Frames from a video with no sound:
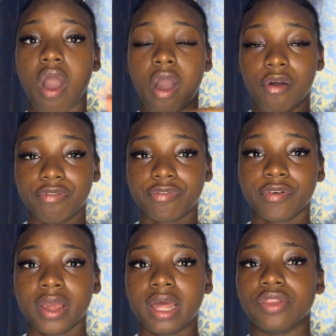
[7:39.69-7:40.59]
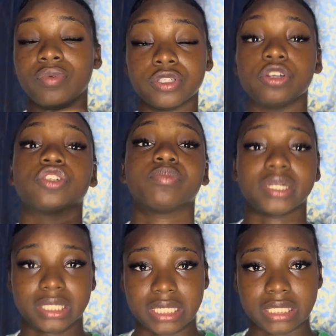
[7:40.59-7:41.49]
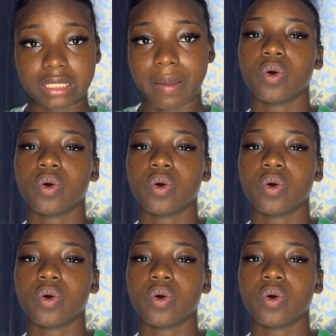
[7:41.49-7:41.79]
of the research process.